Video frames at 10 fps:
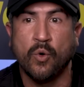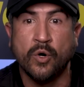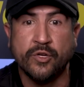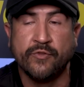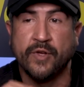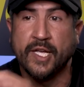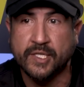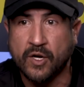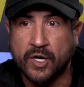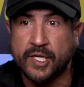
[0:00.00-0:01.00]
or you've
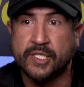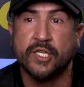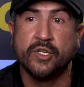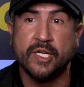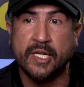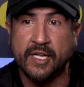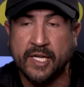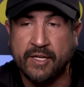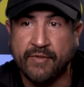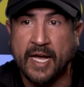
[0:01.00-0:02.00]
hit targets and you need to
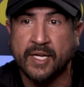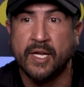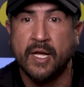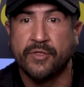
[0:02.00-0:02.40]
get evac.